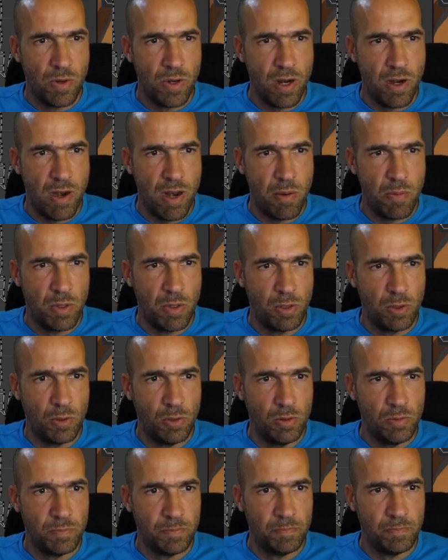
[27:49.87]
we are able
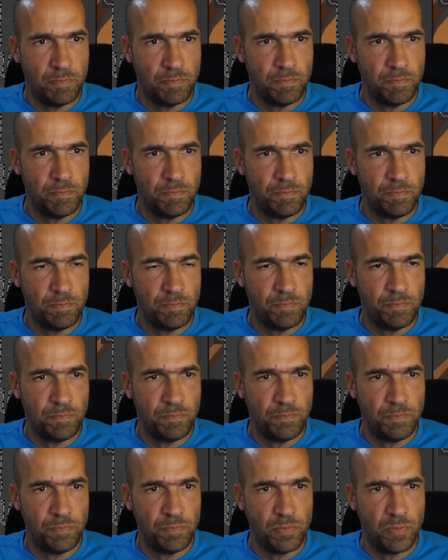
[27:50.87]
to
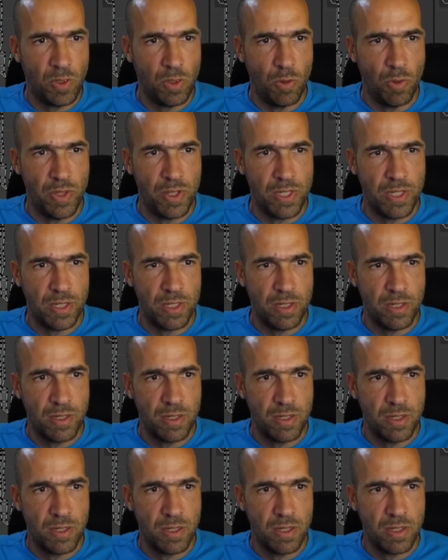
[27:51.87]
do this.